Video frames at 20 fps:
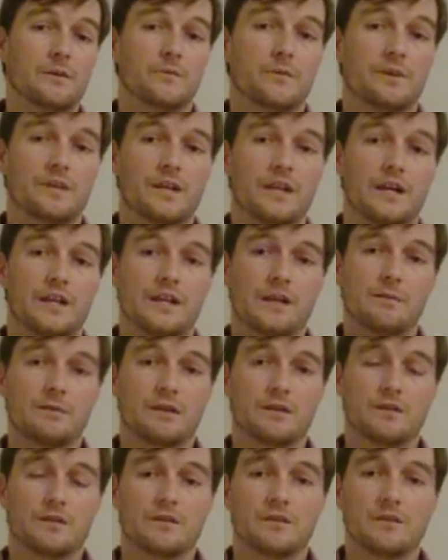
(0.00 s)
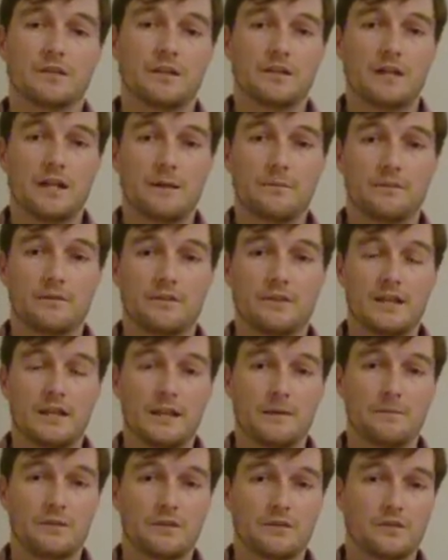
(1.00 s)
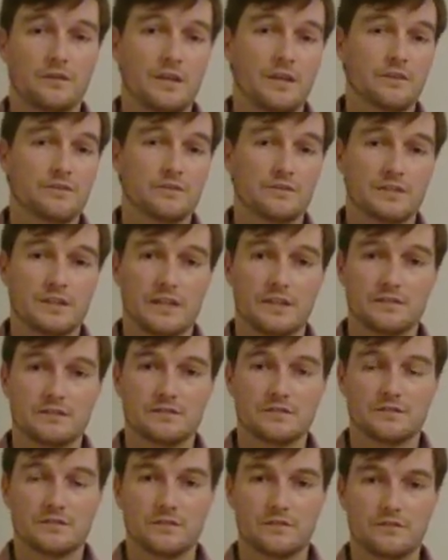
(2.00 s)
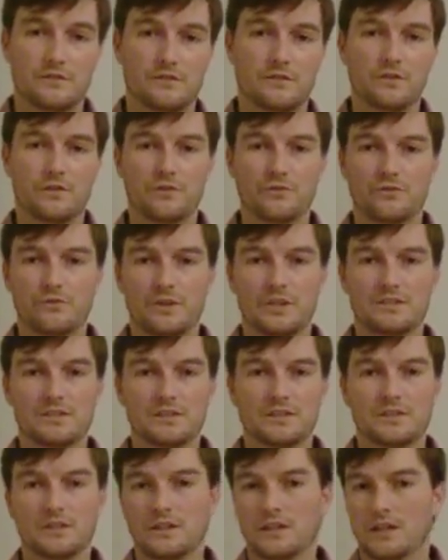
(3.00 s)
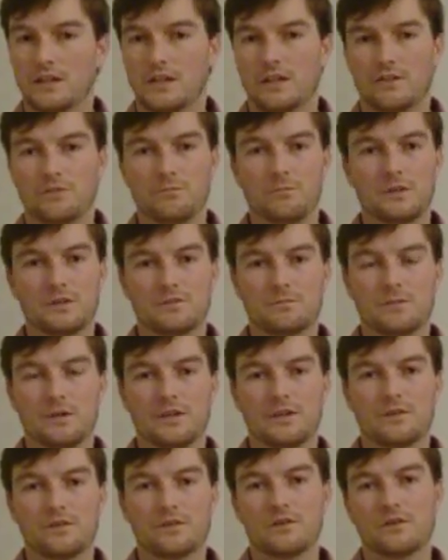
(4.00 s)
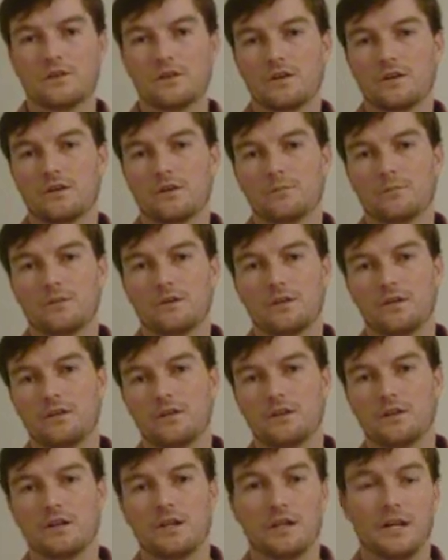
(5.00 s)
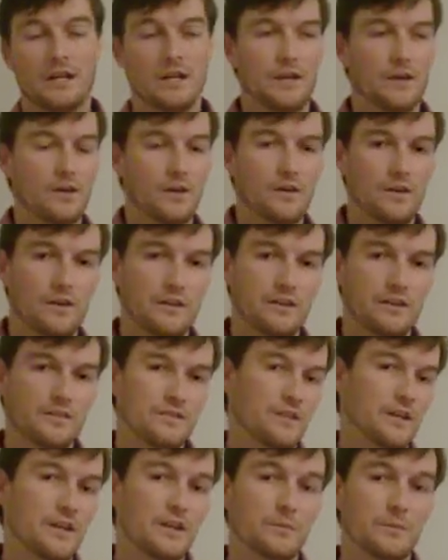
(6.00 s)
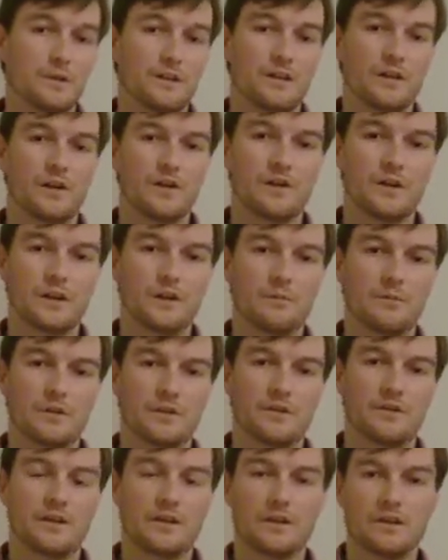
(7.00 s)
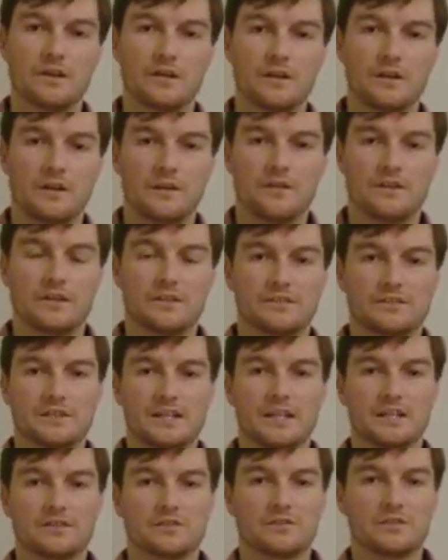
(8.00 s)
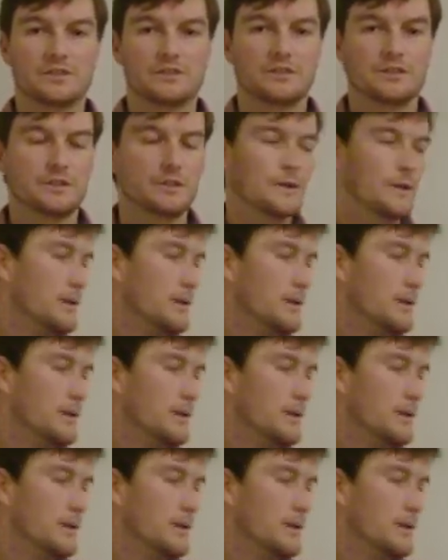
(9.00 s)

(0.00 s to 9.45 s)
the dynamic exercises, the stretching, is much better in this element, in our element, than static stretching.